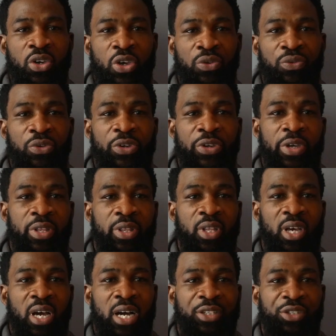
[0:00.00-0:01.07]
if you can
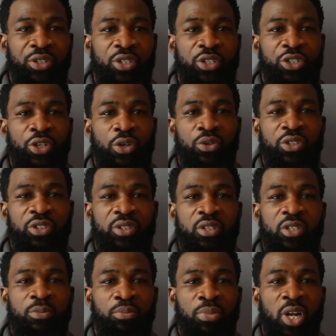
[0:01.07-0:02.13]
actually show the
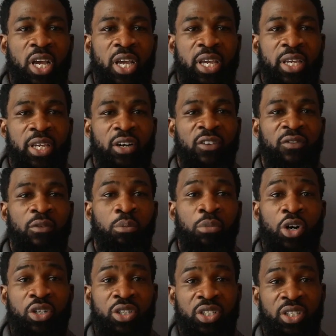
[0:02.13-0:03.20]
display of
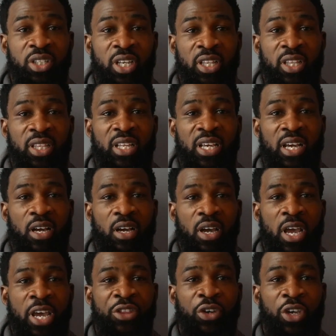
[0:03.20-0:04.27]
boxing and
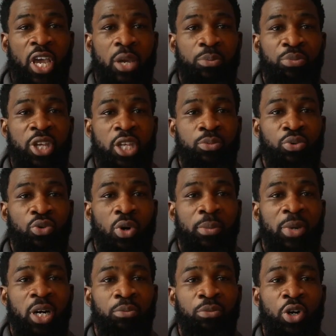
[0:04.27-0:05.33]
educate people
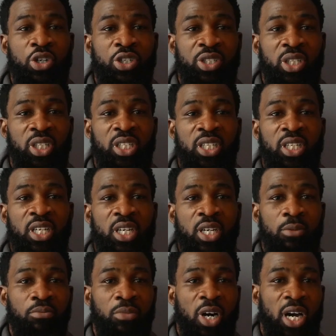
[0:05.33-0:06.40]
about boxing
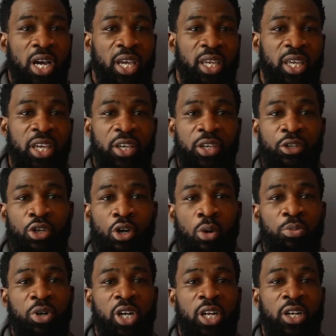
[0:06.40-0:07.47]
by hitting your
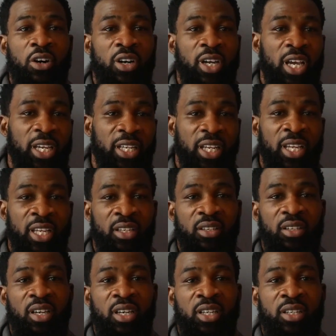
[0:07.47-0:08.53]
opponent, not getting hit,
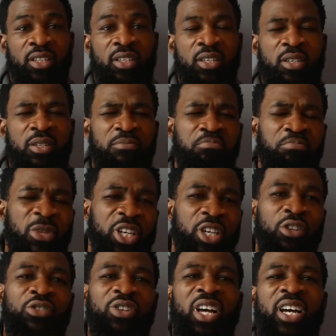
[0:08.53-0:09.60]
and make
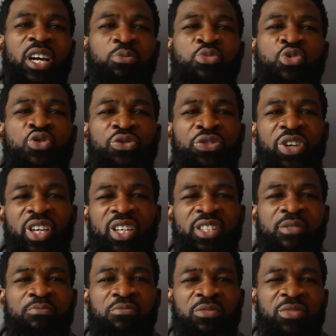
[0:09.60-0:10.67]
it look like a movie
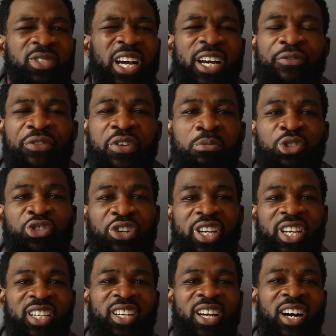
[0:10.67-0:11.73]
and like a film trick,
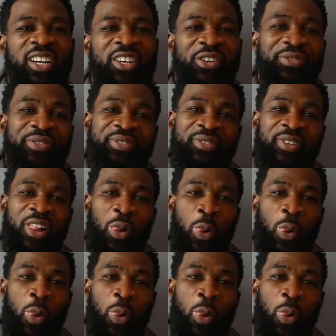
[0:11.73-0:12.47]
kind of.